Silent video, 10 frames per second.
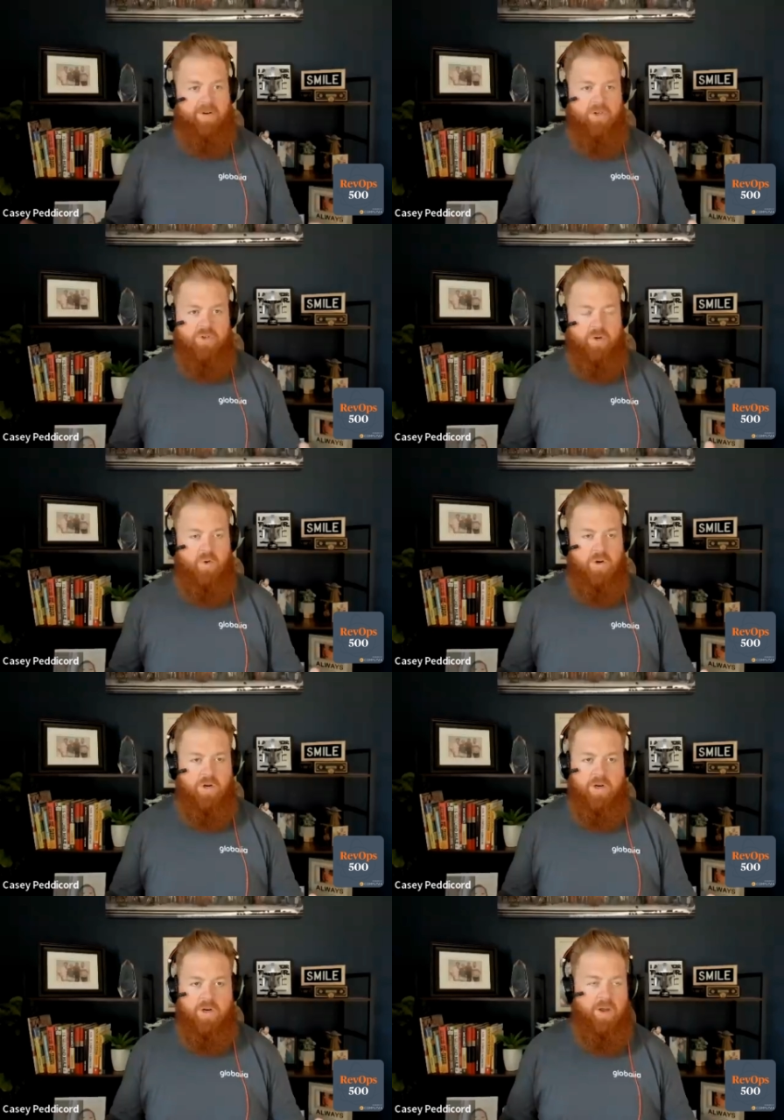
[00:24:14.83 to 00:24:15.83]
every street
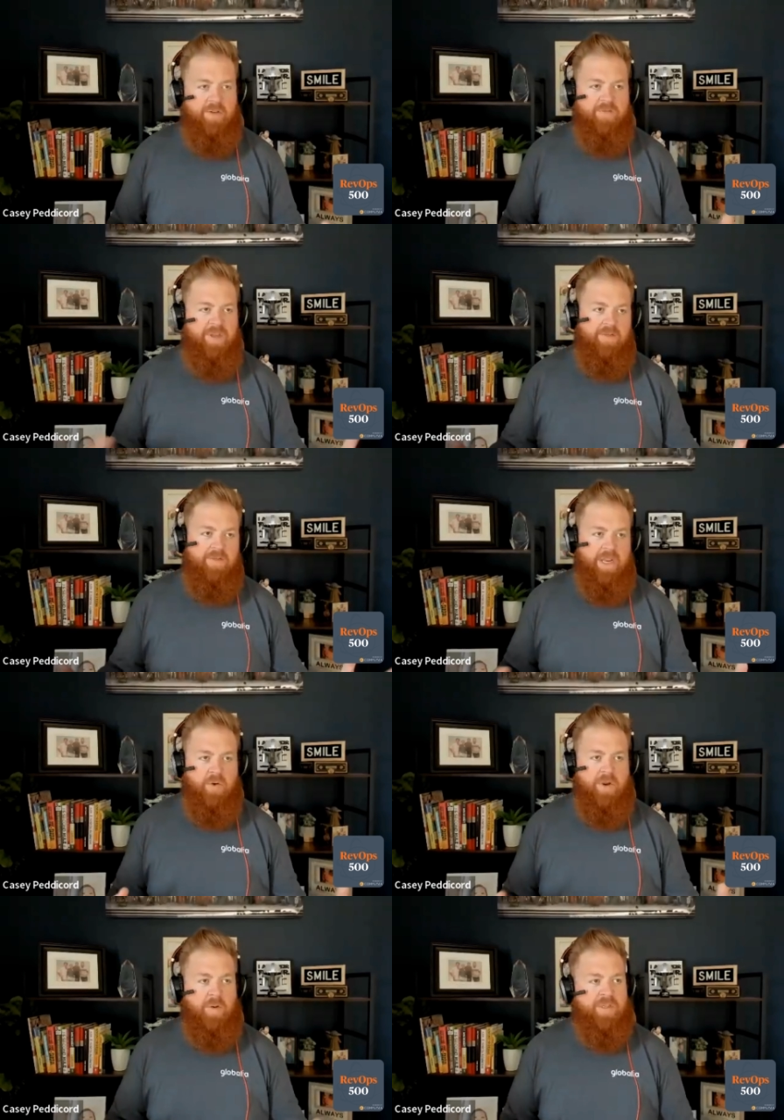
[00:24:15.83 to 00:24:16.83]
corner. In a
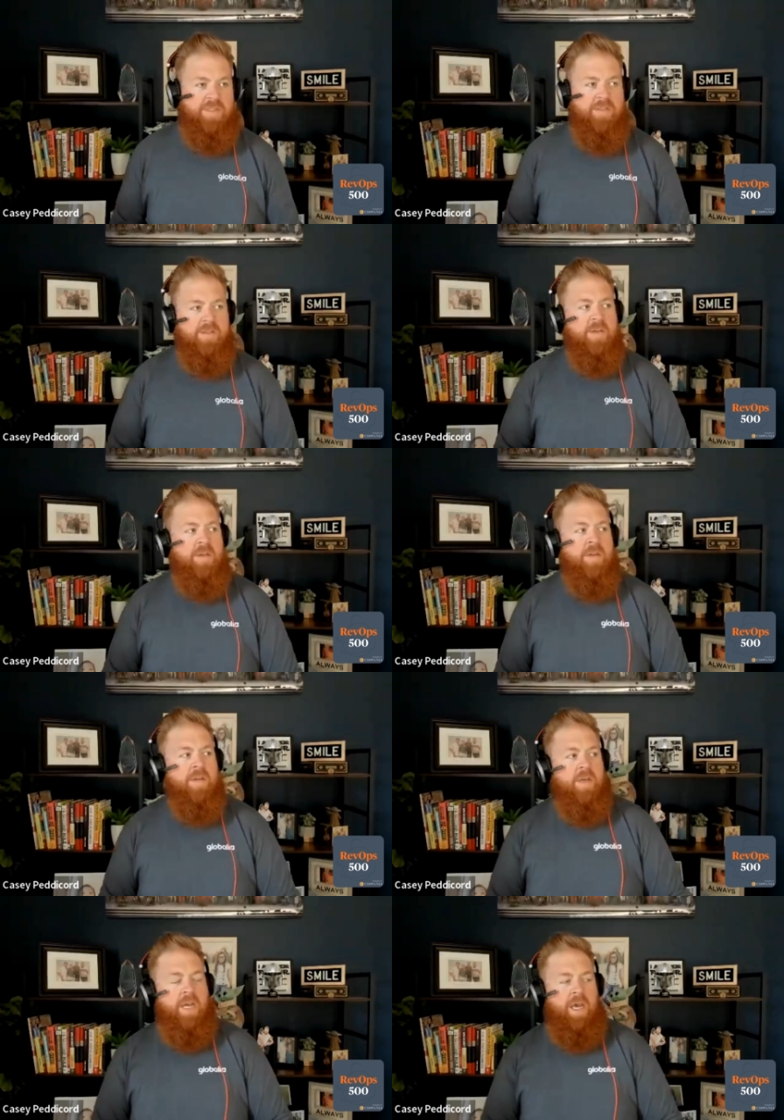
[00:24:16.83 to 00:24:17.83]
video rental business.
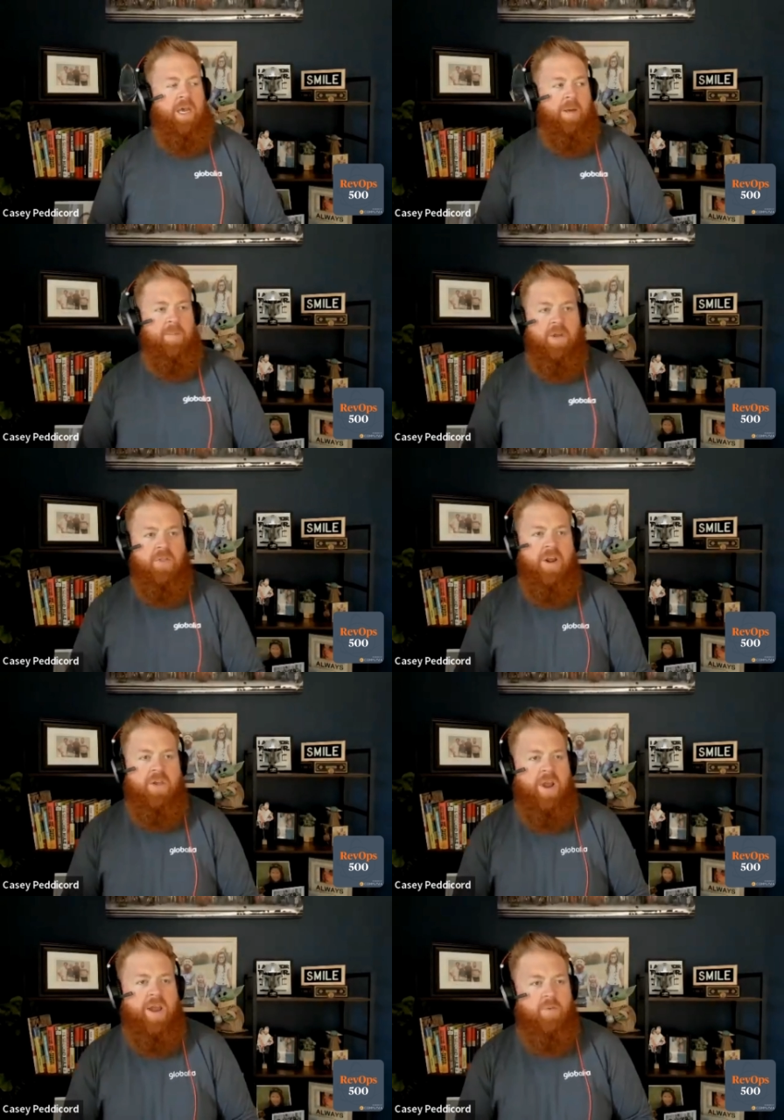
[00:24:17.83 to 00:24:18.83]

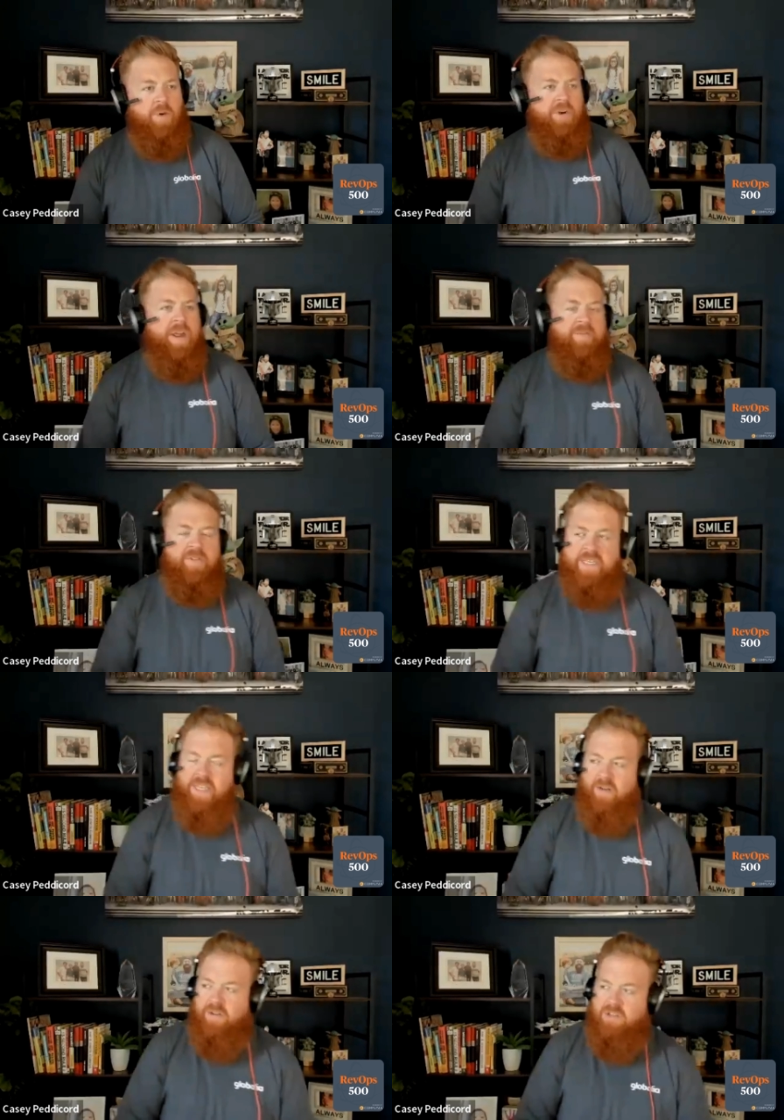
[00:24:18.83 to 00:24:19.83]
They're everywhere. They're in every
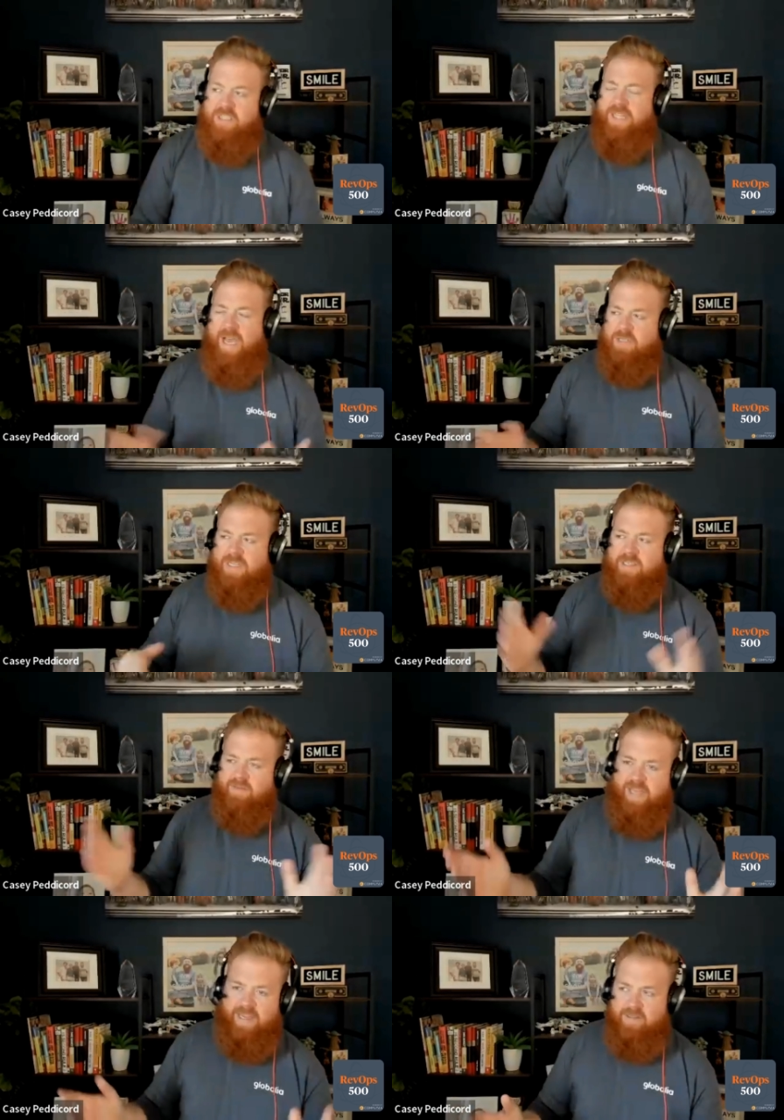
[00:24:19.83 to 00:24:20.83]
town. There's tens
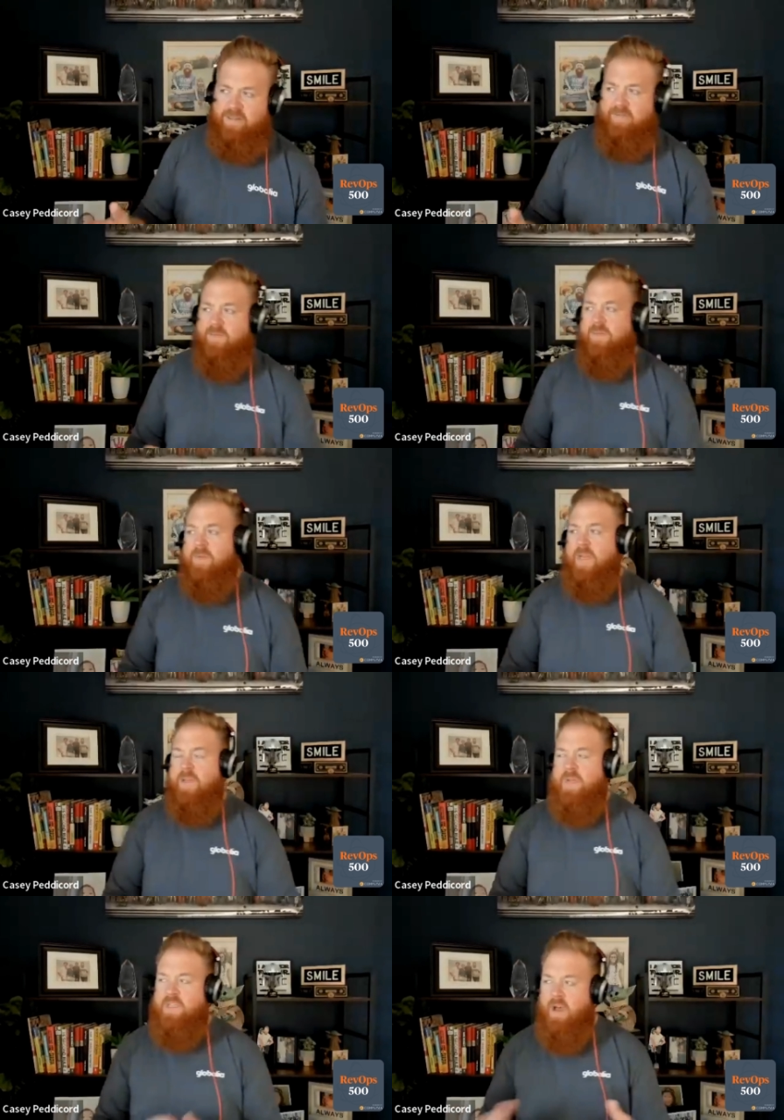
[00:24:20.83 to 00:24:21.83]
of thousands of them.
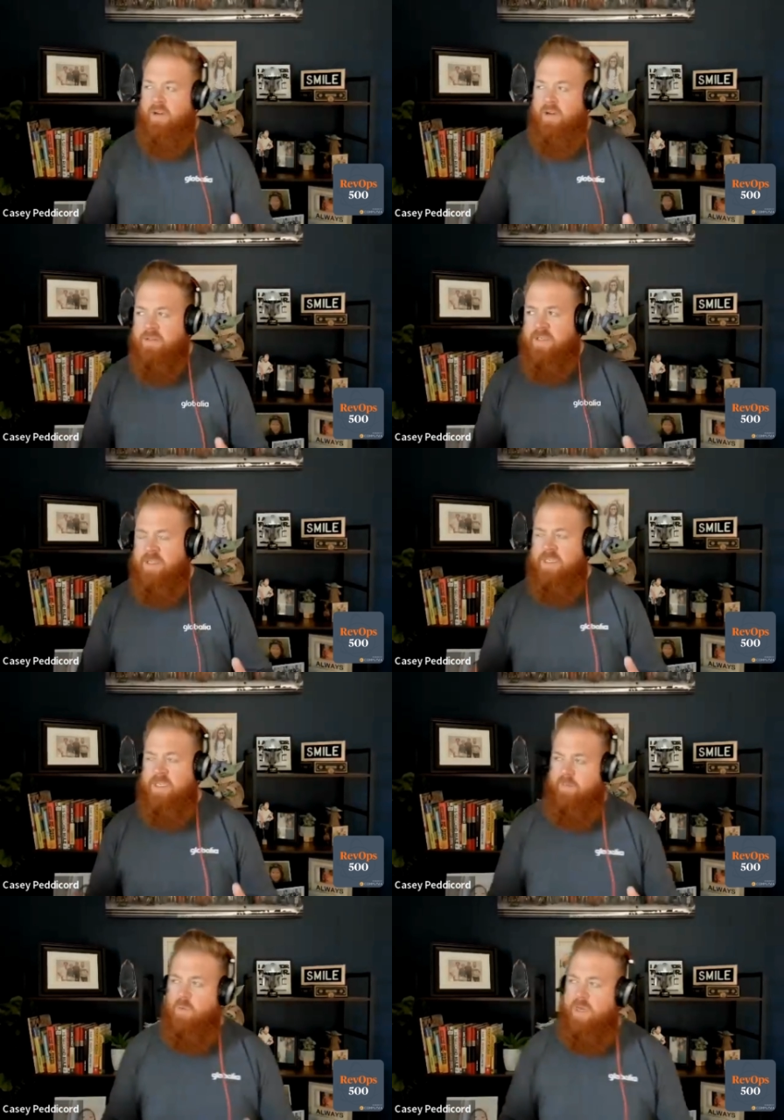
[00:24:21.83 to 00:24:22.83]
And McDonald's is the
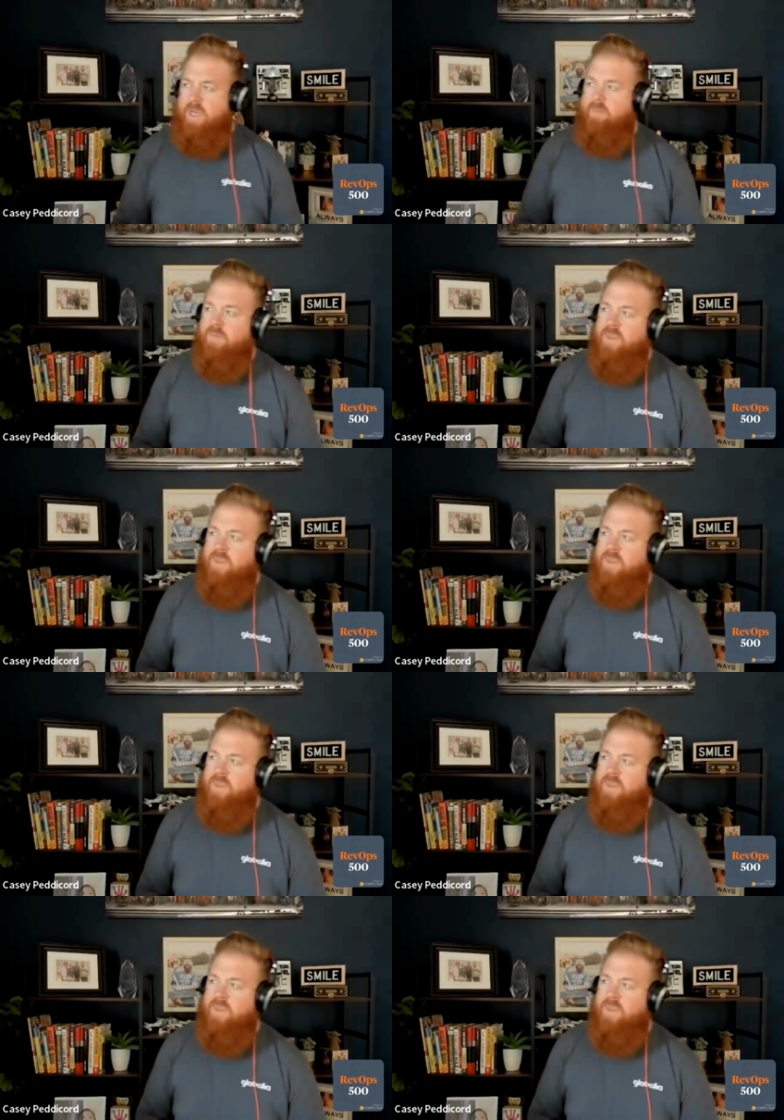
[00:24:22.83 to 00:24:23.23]
same way.